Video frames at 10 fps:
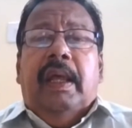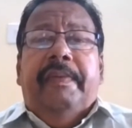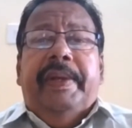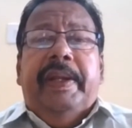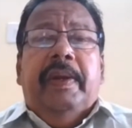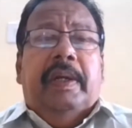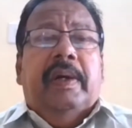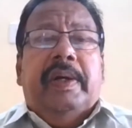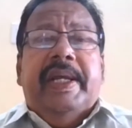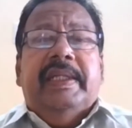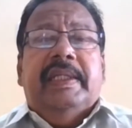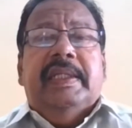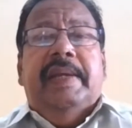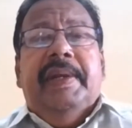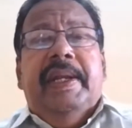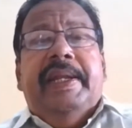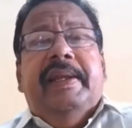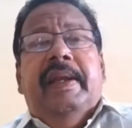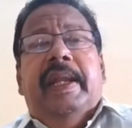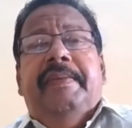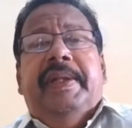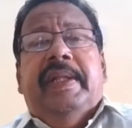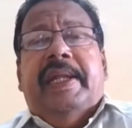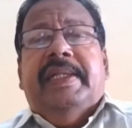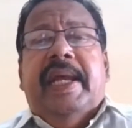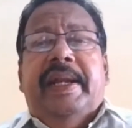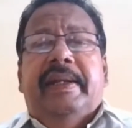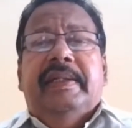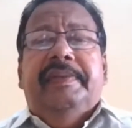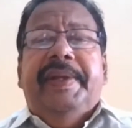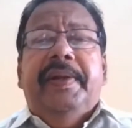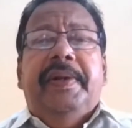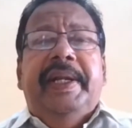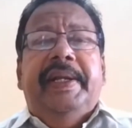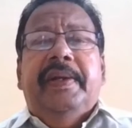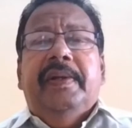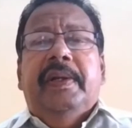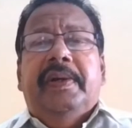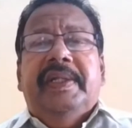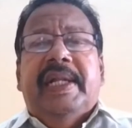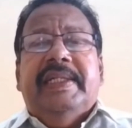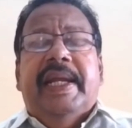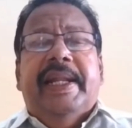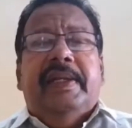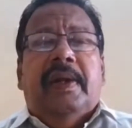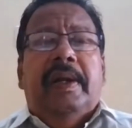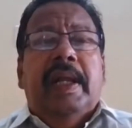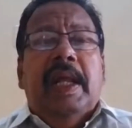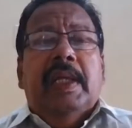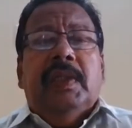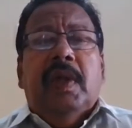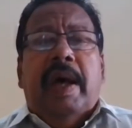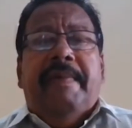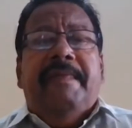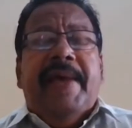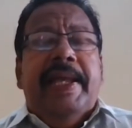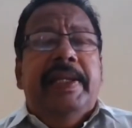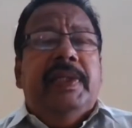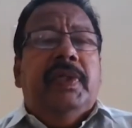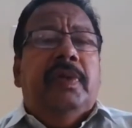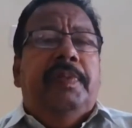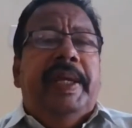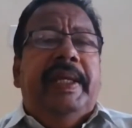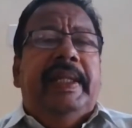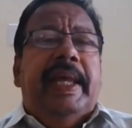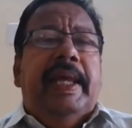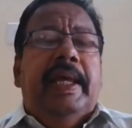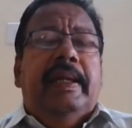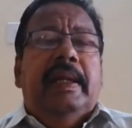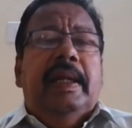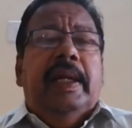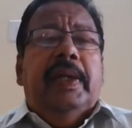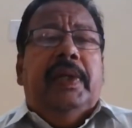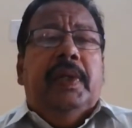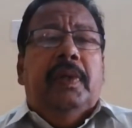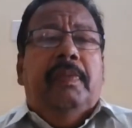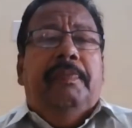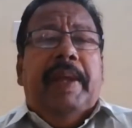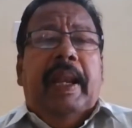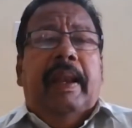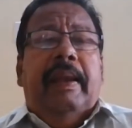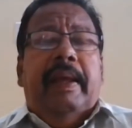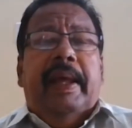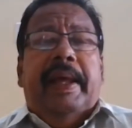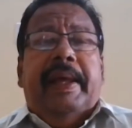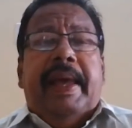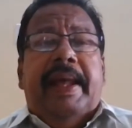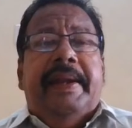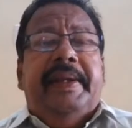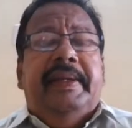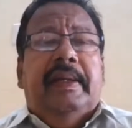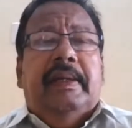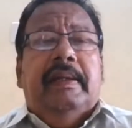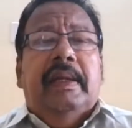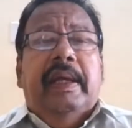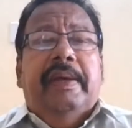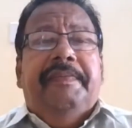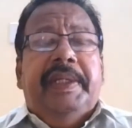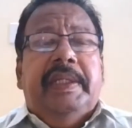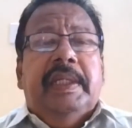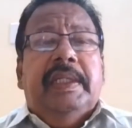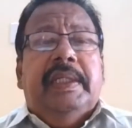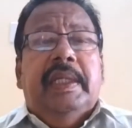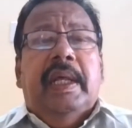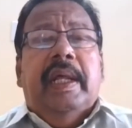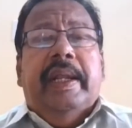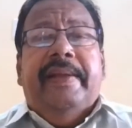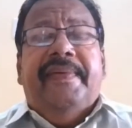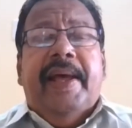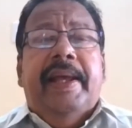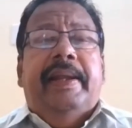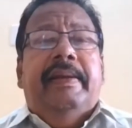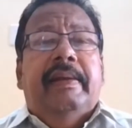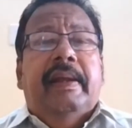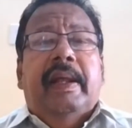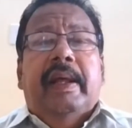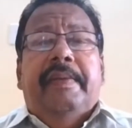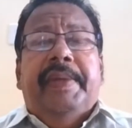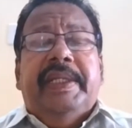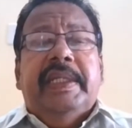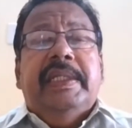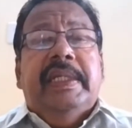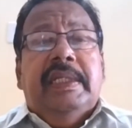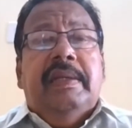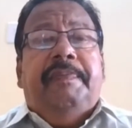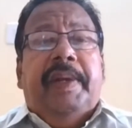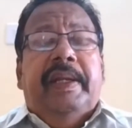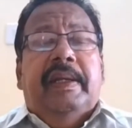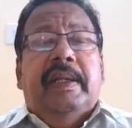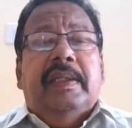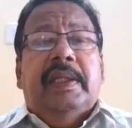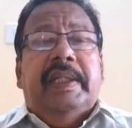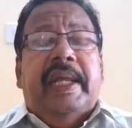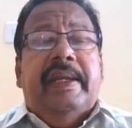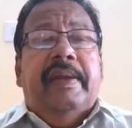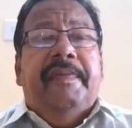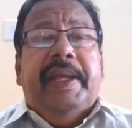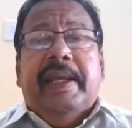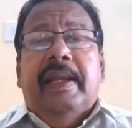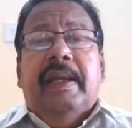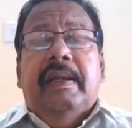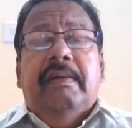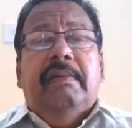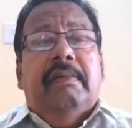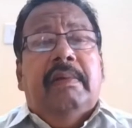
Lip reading: We know, okay, this is evil, let it leave it that side. We don't need to look that side at all. So our values should be there to build a character which is refined, which is disciplined, so that we can live